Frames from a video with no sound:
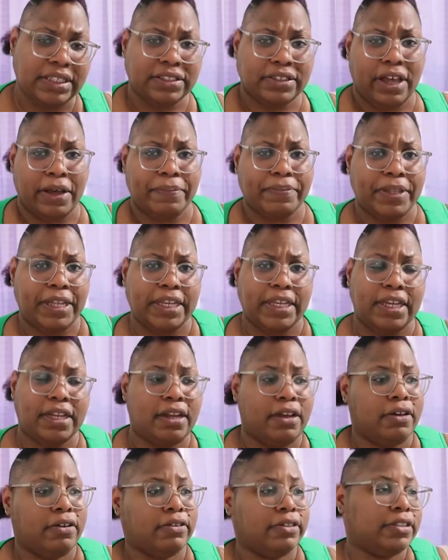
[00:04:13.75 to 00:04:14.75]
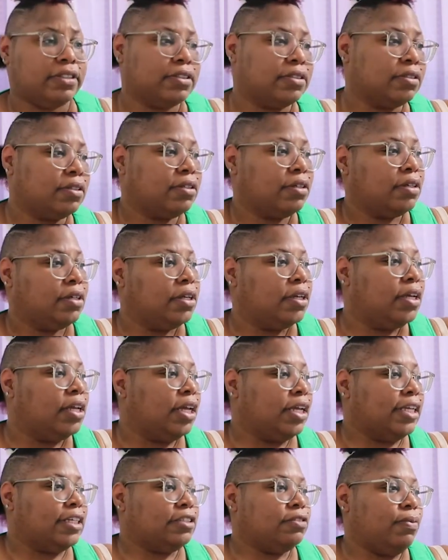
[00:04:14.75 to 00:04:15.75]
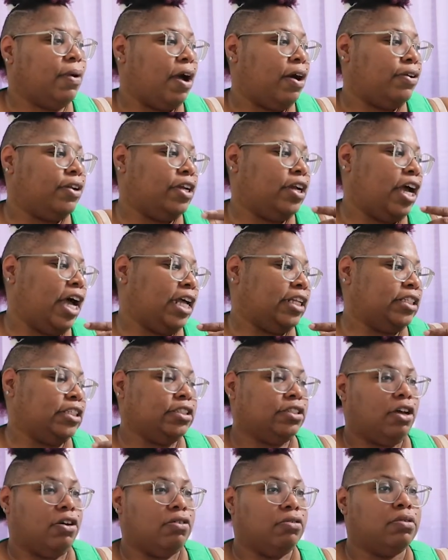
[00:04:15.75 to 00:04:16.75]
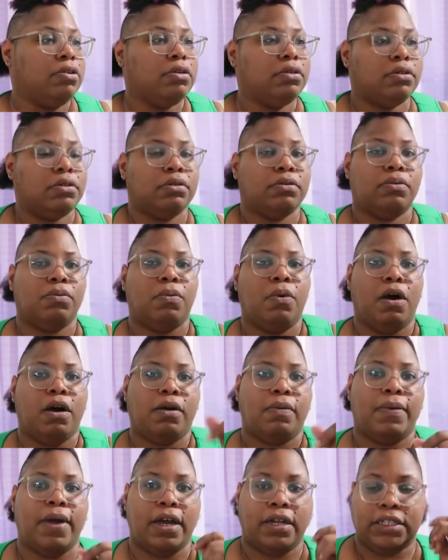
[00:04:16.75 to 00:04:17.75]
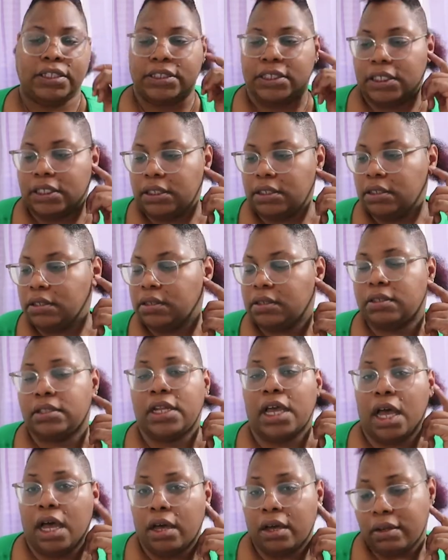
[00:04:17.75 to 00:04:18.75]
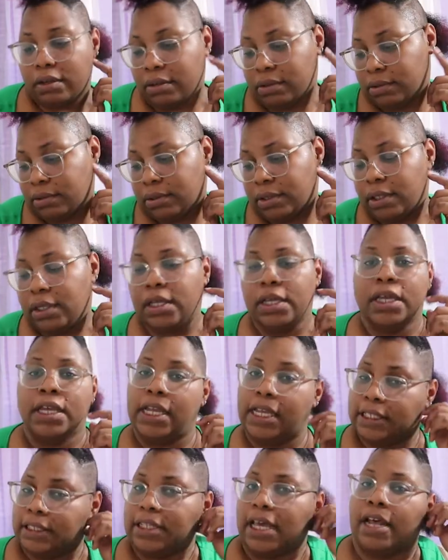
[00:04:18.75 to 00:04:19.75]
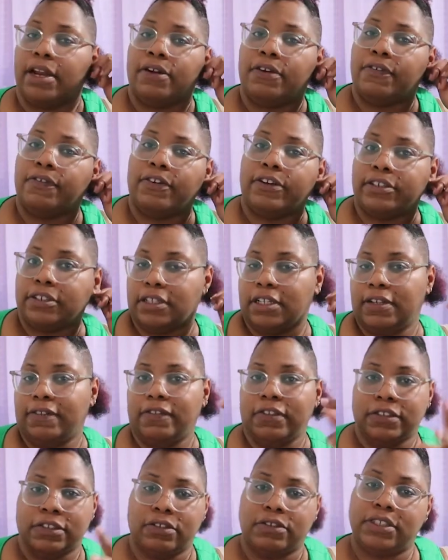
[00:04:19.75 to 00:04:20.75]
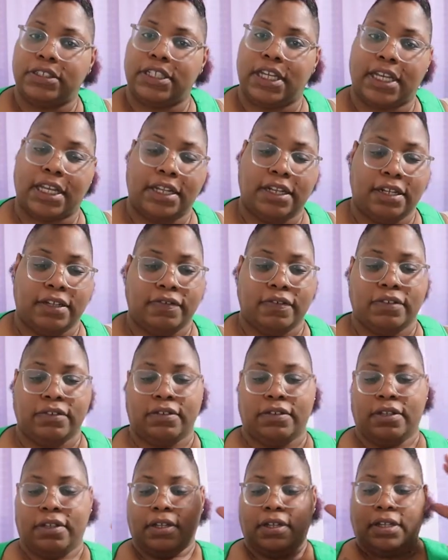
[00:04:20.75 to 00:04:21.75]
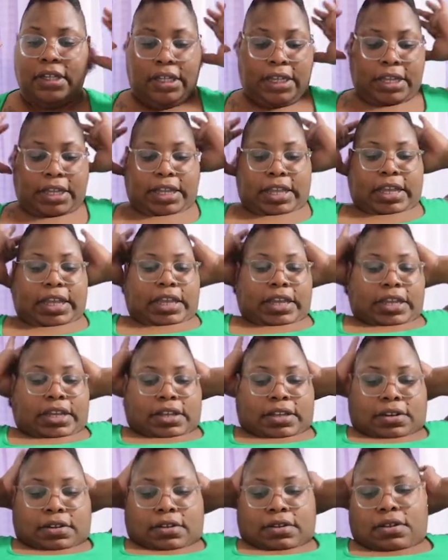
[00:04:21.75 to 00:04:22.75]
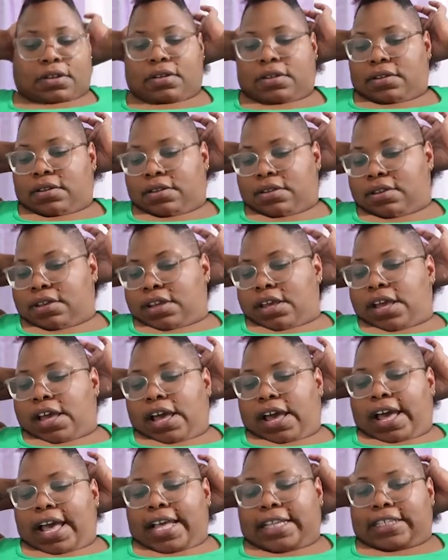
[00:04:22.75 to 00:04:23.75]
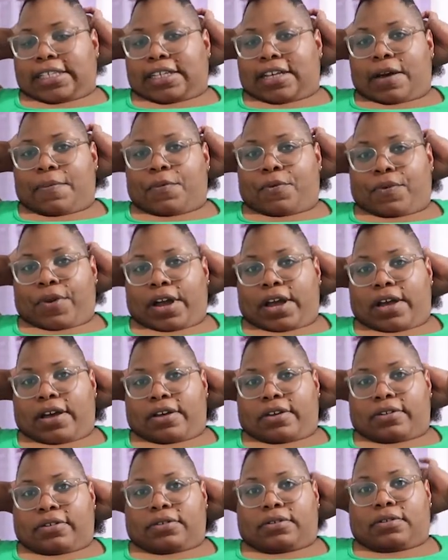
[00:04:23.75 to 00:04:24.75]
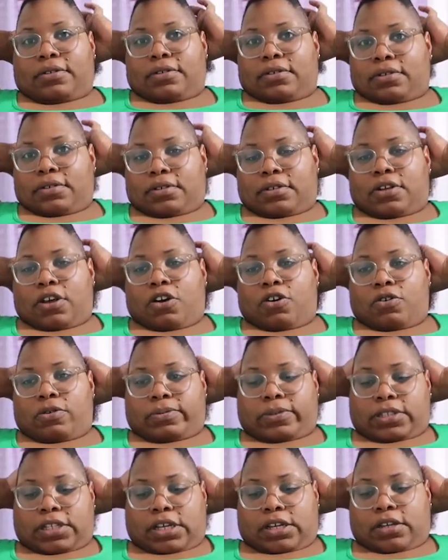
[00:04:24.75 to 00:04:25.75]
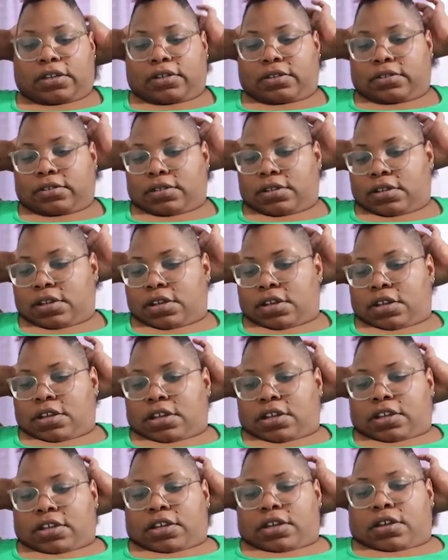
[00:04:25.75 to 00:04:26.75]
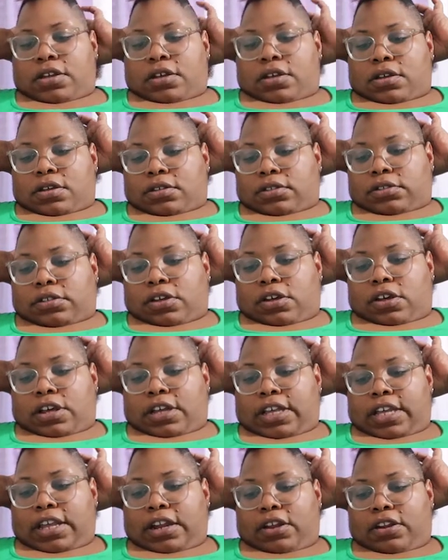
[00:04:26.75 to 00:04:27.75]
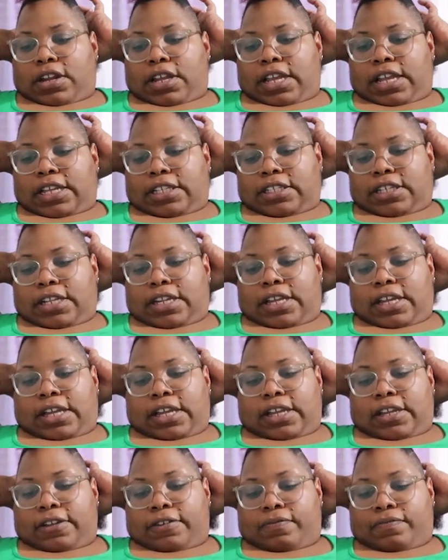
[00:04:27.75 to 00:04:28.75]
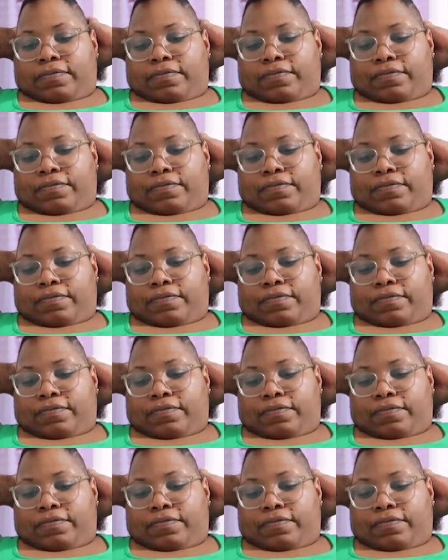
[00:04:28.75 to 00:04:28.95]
So I'm thinking, oh, it's around here. I just go walk around and see. No, it's not on the first level. It's on the second level. And I had to come around, go upstairs. So I get on the Escalade.